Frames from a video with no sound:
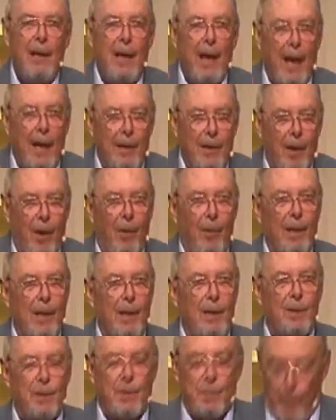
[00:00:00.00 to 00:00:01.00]
and
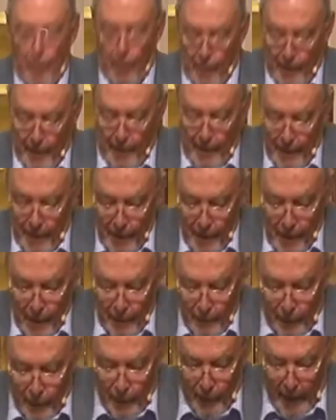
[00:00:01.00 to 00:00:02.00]
Holy Spirit
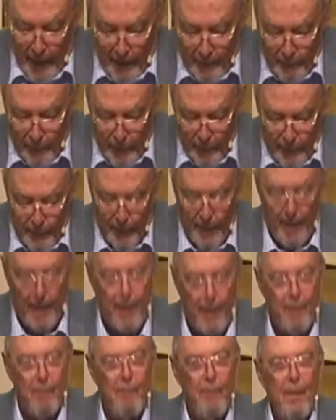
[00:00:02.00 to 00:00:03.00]
for
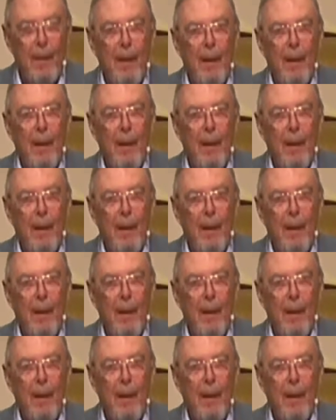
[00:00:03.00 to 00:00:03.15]
everything